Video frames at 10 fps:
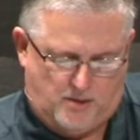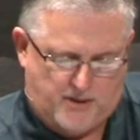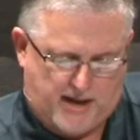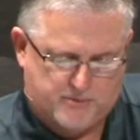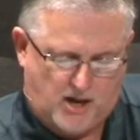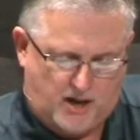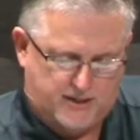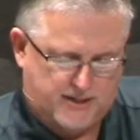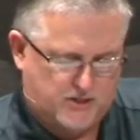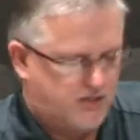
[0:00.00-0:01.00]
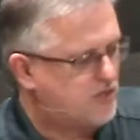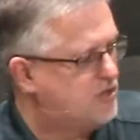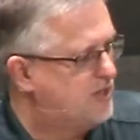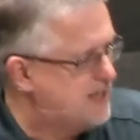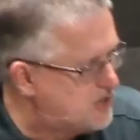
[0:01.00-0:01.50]
Sometimes God does
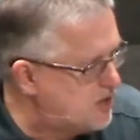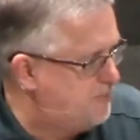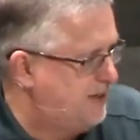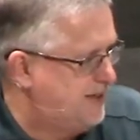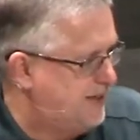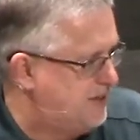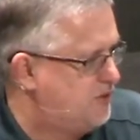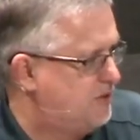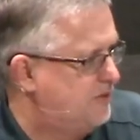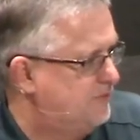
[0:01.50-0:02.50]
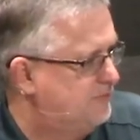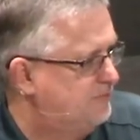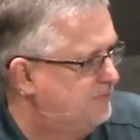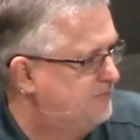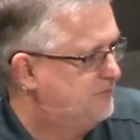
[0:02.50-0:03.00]
this to discipline us.
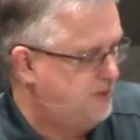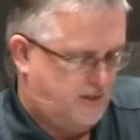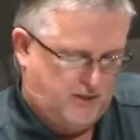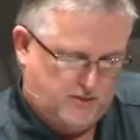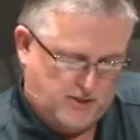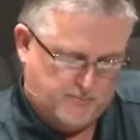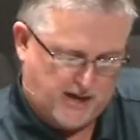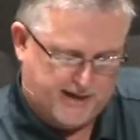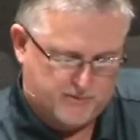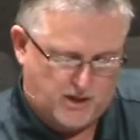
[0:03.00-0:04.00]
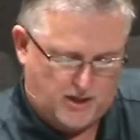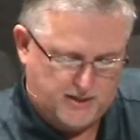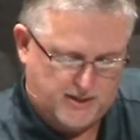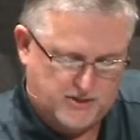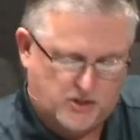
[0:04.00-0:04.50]
Sometimes
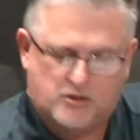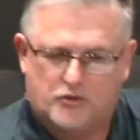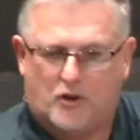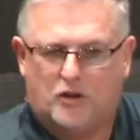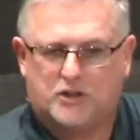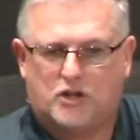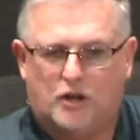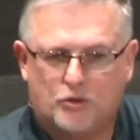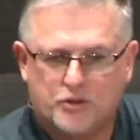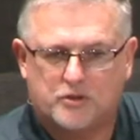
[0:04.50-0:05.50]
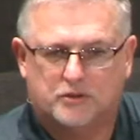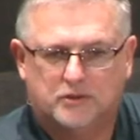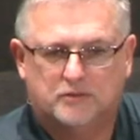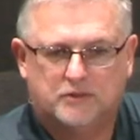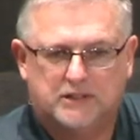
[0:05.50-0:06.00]
God does it to draw us
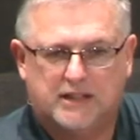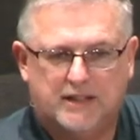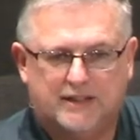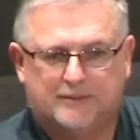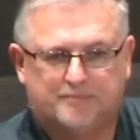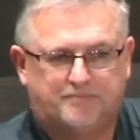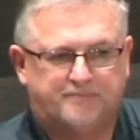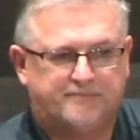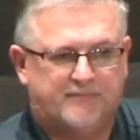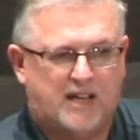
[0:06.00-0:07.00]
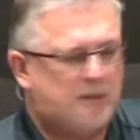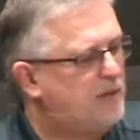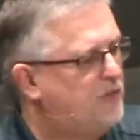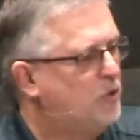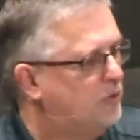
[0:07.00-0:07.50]
closer to Him. How
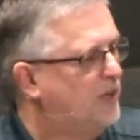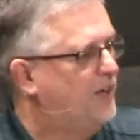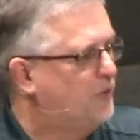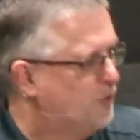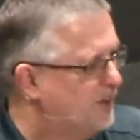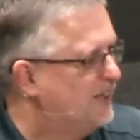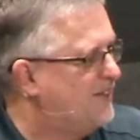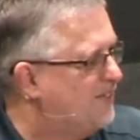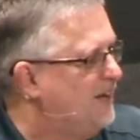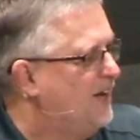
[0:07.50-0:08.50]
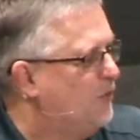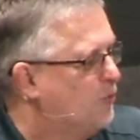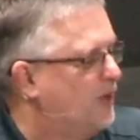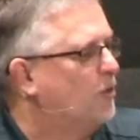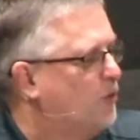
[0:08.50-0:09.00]
many of you really,
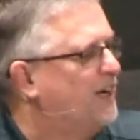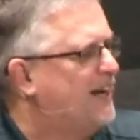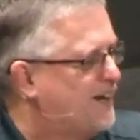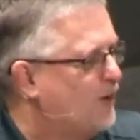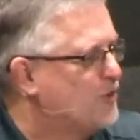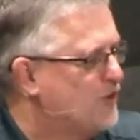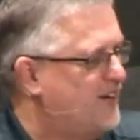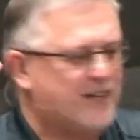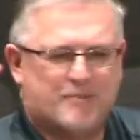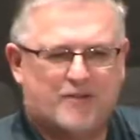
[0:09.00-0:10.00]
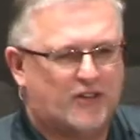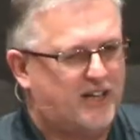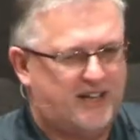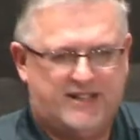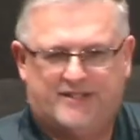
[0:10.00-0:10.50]
really want to get closer to Him every
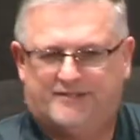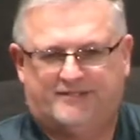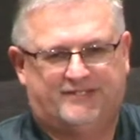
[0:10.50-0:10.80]
day?